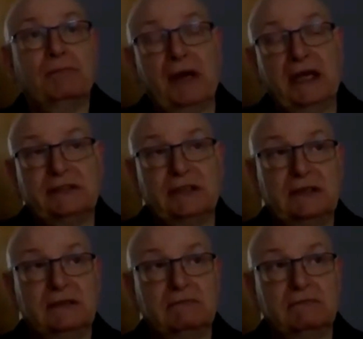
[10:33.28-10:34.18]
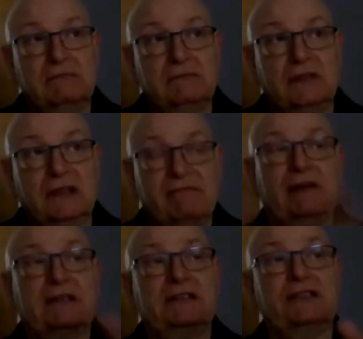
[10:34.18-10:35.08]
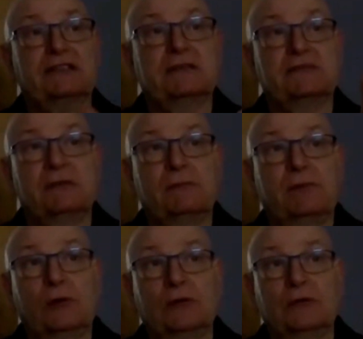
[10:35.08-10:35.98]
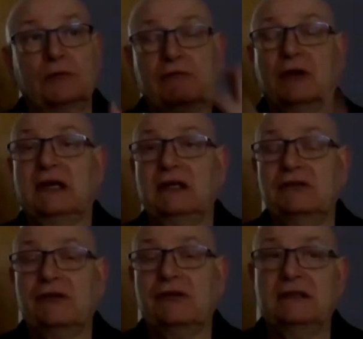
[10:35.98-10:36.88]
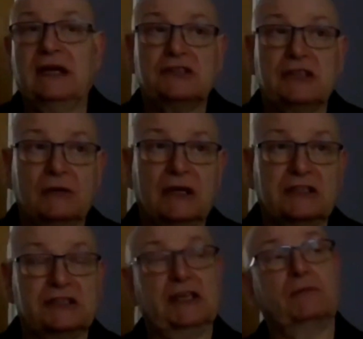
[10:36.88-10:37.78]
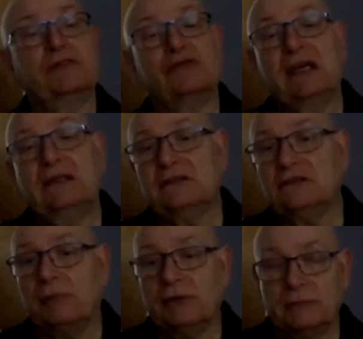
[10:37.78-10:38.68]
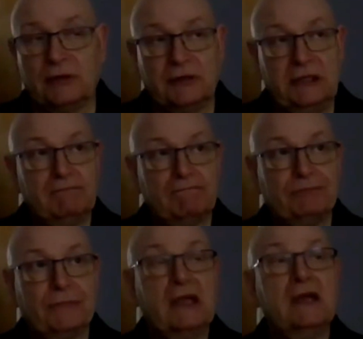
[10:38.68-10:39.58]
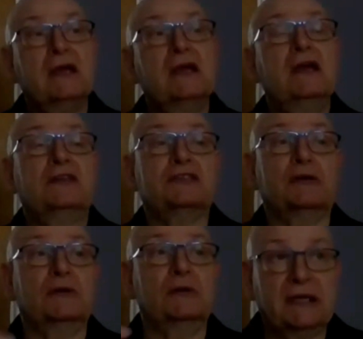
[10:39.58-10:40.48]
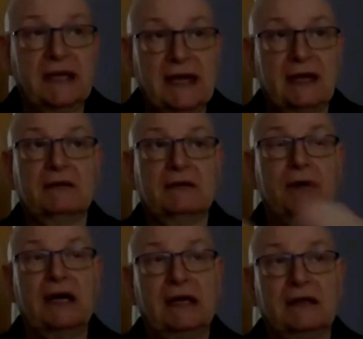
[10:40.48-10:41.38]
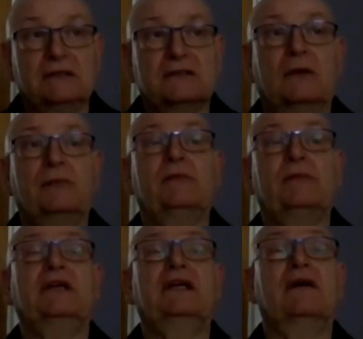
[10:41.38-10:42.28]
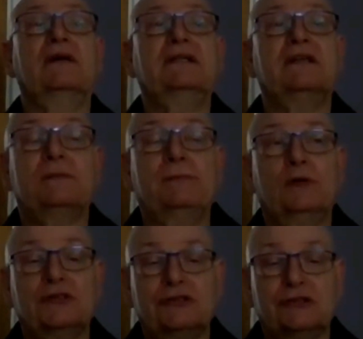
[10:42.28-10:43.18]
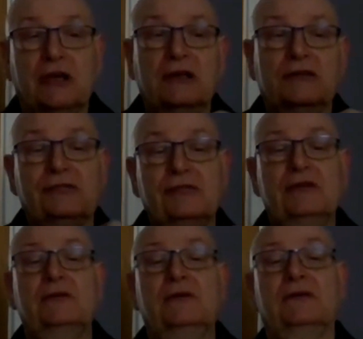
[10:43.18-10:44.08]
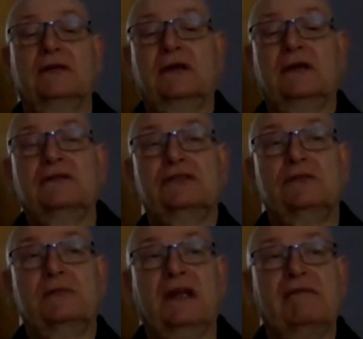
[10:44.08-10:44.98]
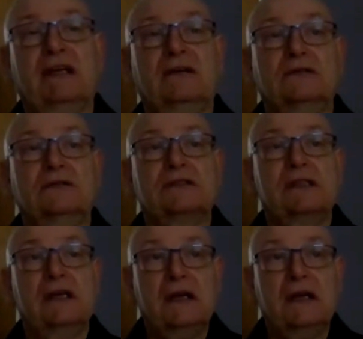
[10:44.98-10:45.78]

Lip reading: basically, the lymphatic system is important. We've got to get it drained down. So, as I said, we drain the top of the body so that we can get the back and the top of the body going to push through the subclavicles